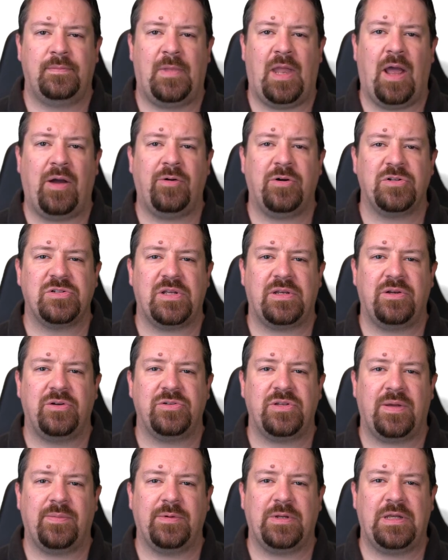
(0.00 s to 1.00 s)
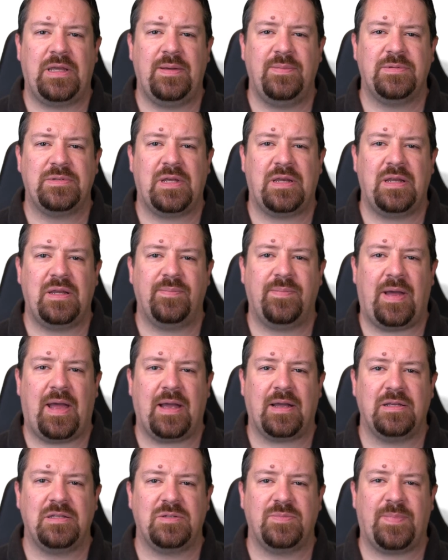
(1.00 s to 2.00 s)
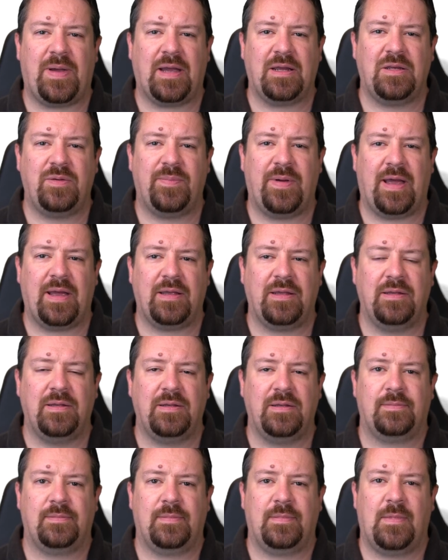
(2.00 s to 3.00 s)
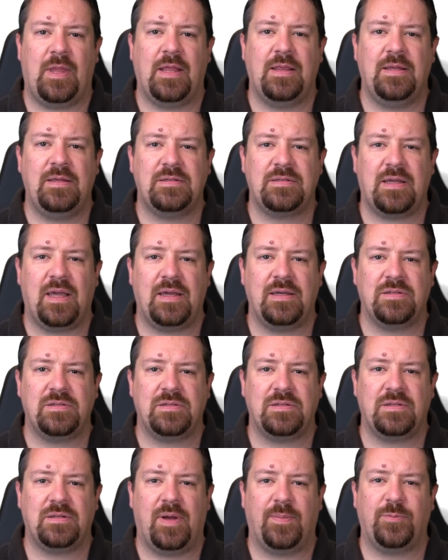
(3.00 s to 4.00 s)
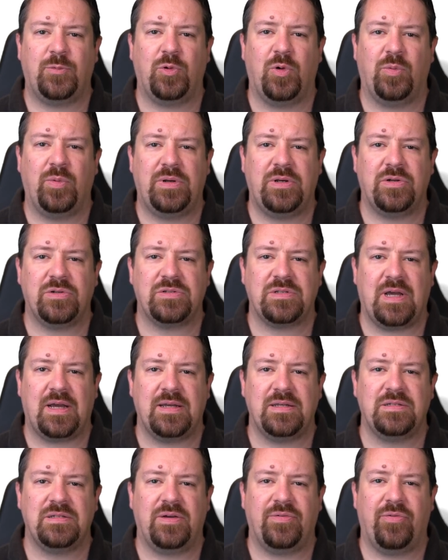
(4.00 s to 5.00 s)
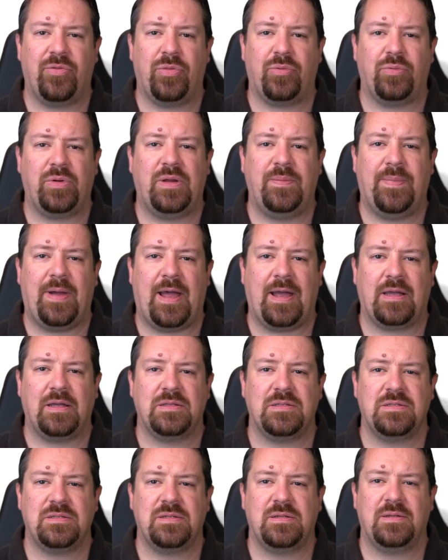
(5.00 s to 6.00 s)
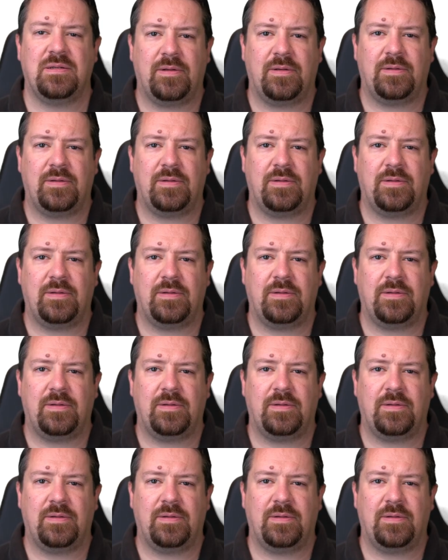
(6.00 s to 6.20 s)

Now our sender is able to keep sending packets back to back, in this case, up to a window size of three packets.